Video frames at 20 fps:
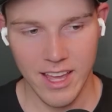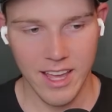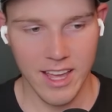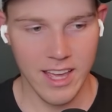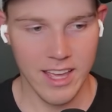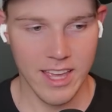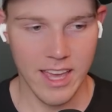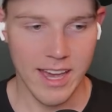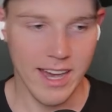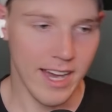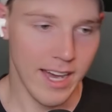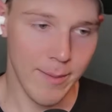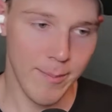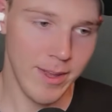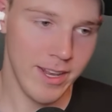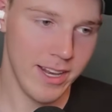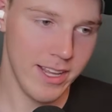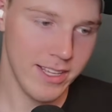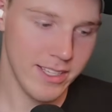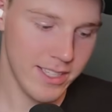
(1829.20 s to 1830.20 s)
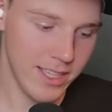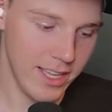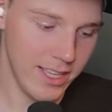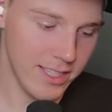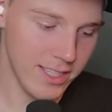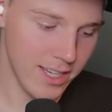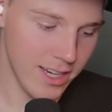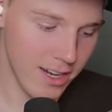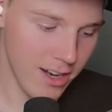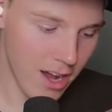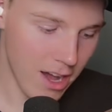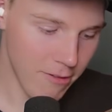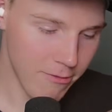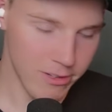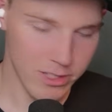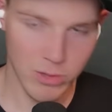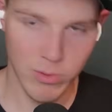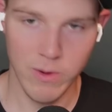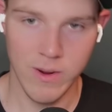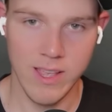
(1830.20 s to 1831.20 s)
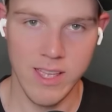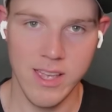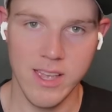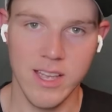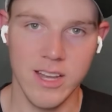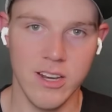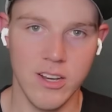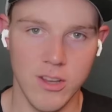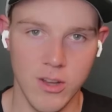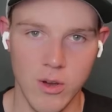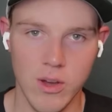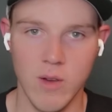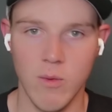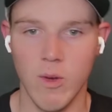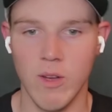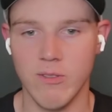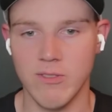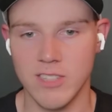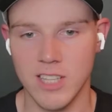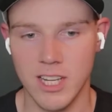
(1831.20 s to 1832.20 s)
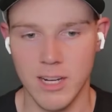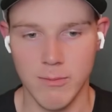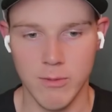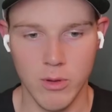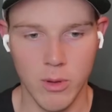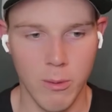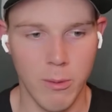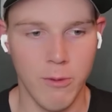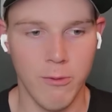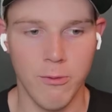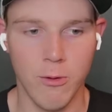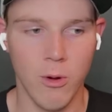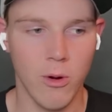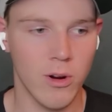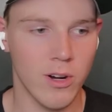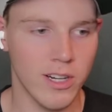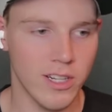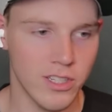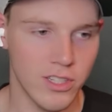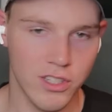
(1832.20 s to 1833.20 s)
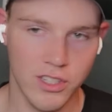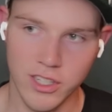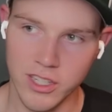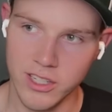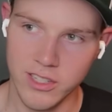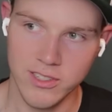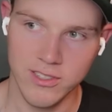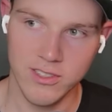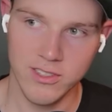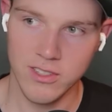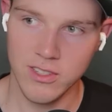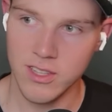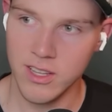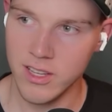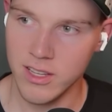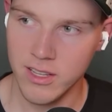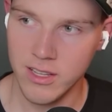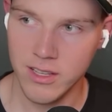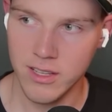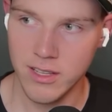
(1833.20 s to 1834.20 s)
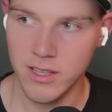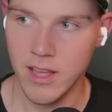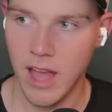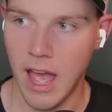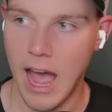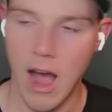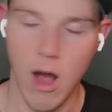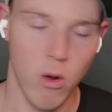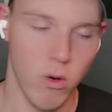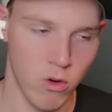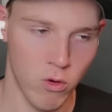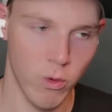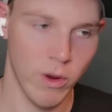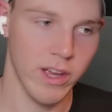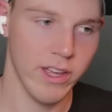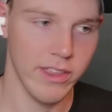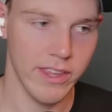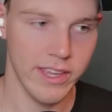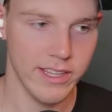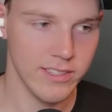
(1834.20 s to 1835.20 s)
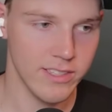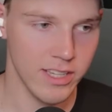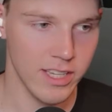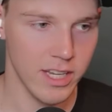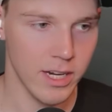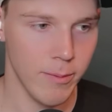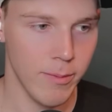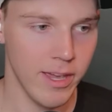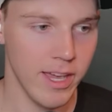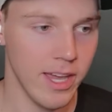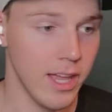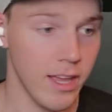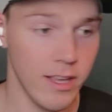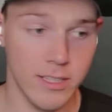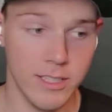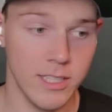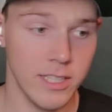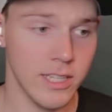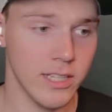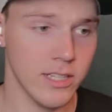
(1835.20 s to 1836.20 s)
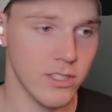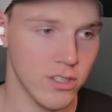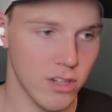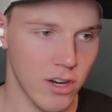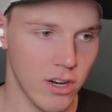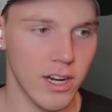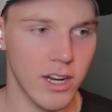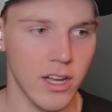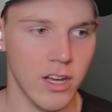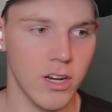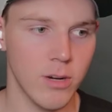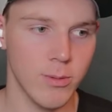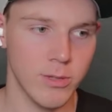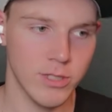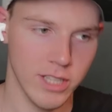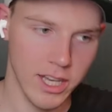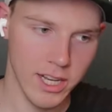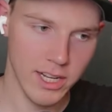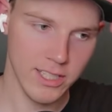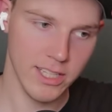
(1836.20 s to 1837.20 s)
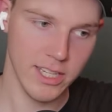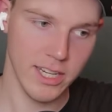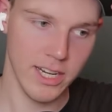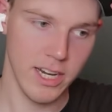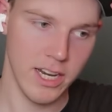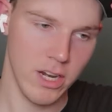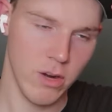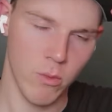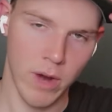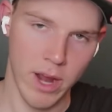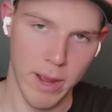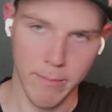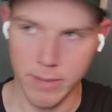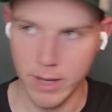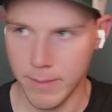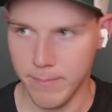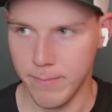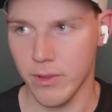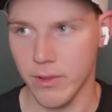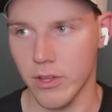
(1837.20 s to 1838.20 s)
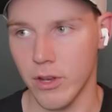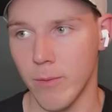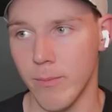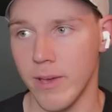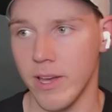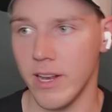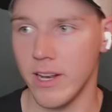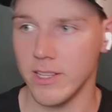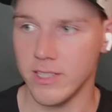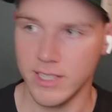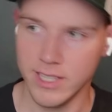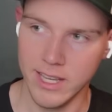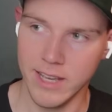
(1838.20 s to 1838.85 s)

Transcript: yeah, I mean, he's in an offense where he can do it. We've seen him do it before. It's just how quickly is he going to be? Is he going to start at 100%? Is he going to need to ramp up a little bit? Is he,